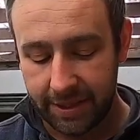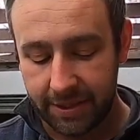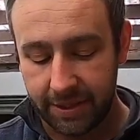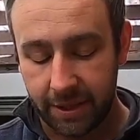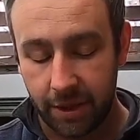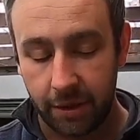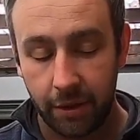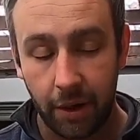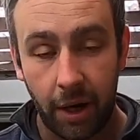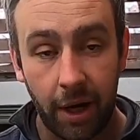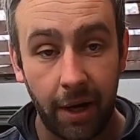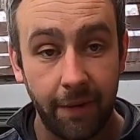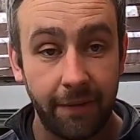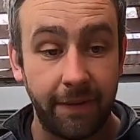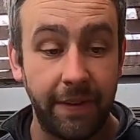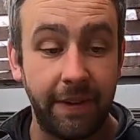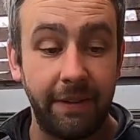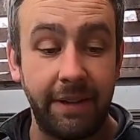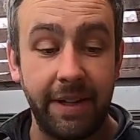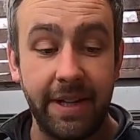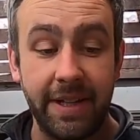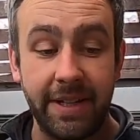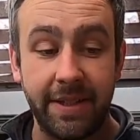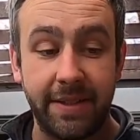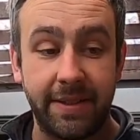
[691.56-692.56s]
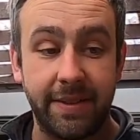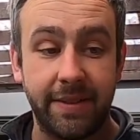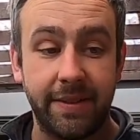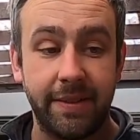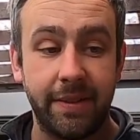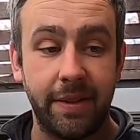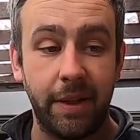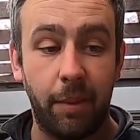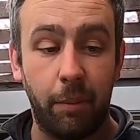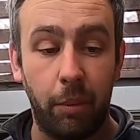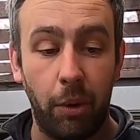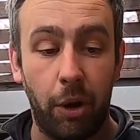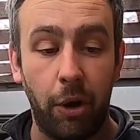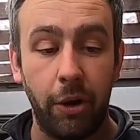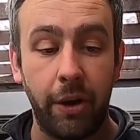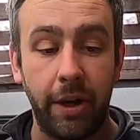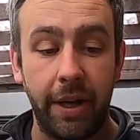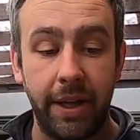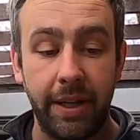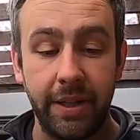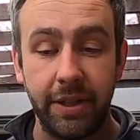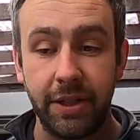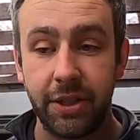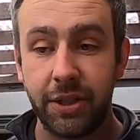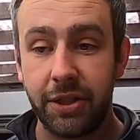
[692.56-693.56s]
So our theory is the
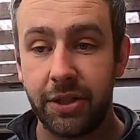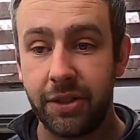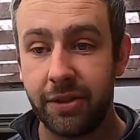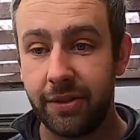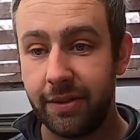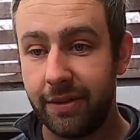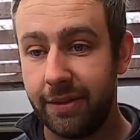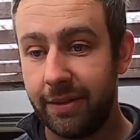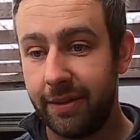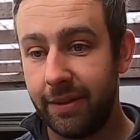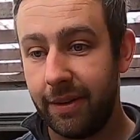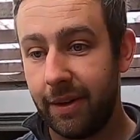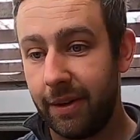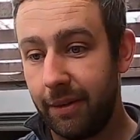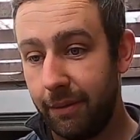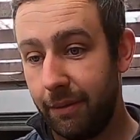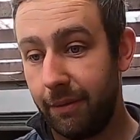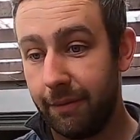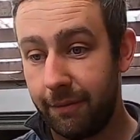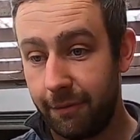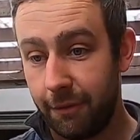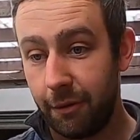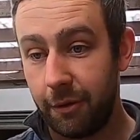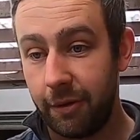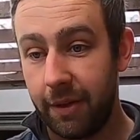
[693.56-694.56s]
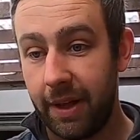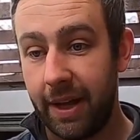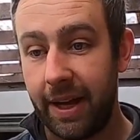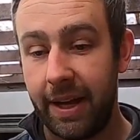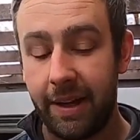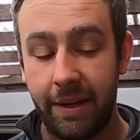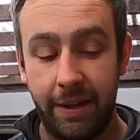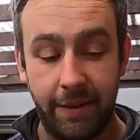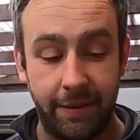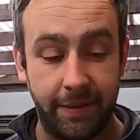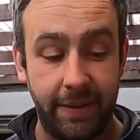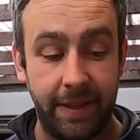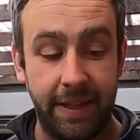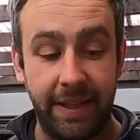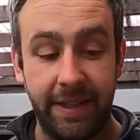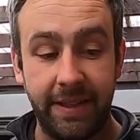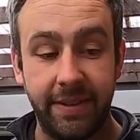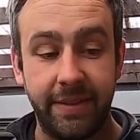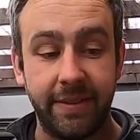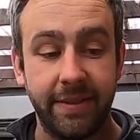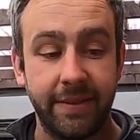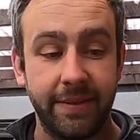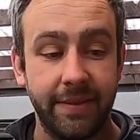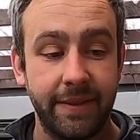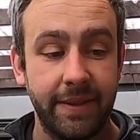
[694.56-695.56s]
blockage through there is
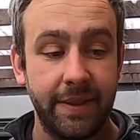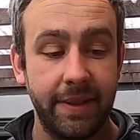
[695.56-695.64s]
these.